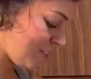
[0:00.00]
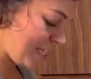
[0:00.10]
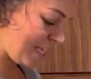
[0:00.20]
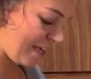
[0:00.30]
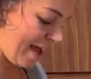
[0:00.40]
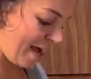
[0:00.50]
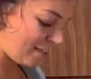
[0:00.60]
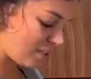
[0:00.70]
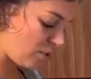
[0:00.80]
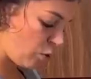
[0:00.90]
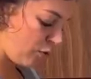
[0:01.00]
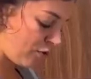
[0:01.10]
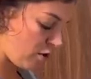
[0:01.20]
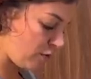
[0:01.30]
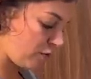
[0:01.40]
think it adds to the
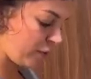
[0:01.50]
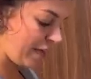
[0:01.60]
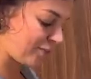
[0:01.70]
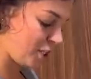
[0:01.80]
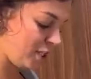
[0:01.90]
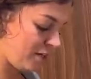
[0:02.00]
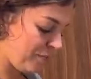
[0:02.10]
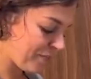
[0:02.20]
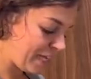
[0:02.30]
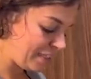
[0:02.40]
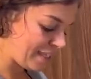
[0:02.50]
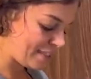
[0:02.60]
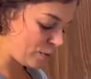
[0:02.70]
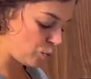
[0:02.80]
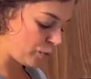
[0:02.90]
overall flavor and
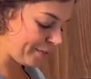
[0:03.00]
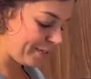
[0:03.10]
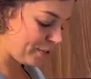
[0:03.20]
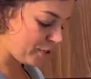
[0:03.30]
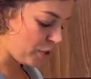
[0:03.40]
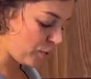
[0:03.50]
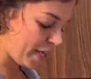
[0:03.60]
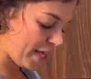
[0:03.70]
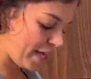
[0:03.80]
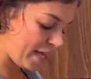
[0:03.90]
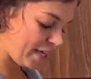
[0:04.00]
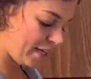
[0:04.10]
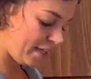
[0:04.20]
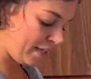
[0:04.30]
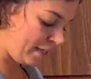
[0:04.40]
lets it really soak in
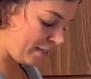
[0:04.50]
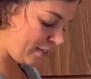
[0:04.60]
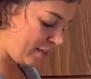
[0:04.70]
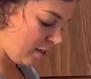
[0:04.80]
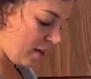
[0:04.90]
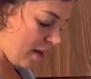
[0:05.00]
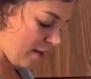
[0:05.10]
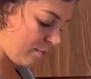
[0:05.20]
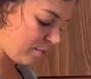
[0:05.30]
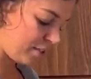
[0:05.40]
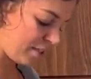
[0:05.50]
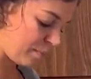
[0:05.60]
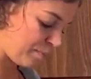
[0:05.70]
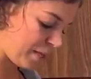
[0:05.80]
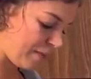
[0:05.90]
um, to the
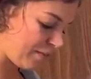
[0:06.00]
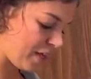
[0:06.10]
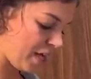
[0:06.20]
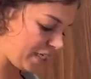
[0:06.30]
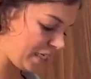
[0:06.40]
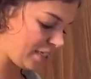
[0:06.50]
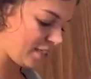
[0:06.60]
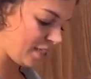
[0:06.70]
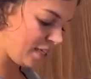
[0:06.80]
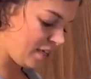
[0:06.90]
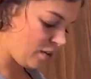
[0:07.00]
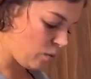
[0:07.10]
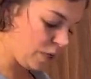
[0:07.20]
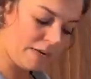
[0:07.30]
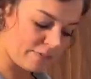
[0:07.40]
beef, the onions,
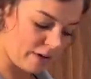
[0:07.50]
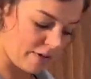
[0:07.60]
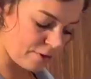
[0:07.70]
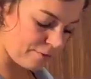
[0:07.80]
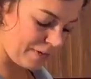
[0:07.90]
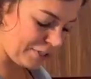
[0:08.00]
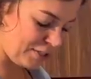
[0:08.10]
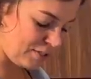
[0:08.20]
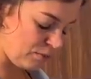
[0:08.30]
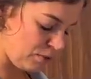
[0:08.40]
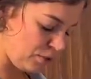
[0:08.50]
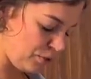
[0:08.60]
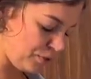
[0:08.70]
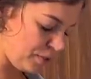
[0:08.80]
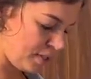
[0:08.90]
whatever other veggies you
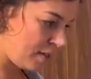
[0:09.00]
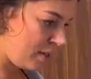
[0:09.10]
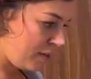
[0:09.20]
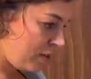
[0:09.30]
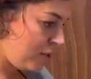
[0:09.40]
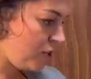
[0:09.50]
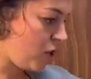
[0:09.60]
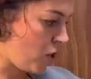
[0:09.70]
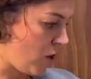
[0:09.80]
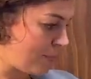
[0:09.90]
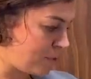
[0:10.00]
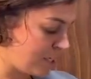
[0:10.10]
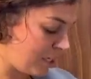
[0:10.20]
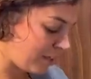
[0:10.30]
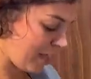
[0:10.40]
use. So I'm just
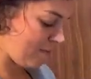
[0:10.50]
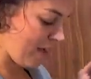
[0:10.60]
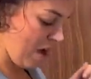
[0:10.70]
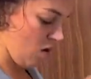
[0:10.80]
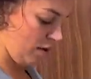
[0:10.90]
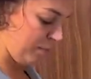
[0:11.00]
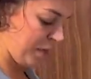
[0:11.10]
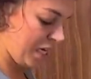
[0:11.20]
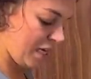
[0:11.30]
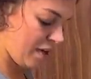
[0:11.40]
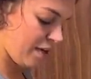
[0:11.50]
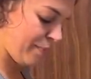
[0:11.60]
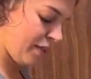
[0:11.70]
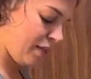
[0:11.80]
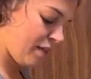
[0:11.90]
gonna leave that on
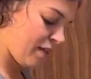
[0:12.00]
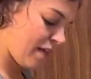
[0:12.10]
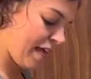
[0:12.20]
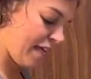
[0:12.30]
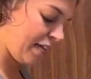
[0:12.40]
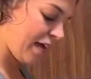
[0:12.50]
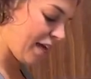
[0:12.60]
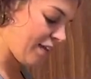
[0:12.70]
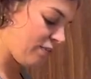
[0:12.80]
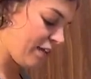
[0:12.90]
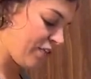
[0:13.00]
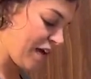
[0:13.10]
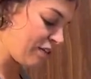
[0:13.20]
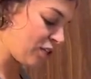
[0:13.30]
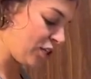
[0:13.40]
medium and kind of let
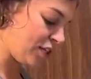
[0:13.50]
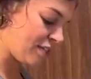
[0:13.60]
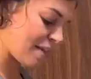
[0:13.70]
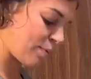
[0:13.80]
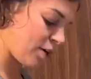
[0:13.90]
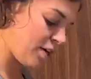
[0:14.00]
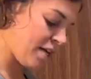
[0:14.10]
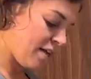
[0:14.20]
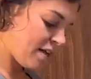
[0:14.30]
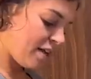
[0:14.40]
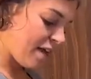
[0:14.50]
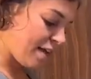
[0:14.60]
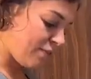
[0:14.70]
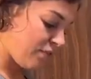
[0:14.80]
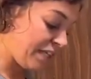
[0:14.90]
that start to simmer
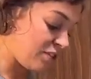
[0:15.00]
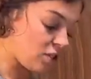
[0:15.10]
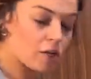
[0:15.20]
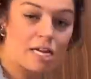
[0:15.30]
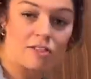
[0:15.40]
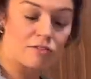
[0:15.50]
and finish cooking the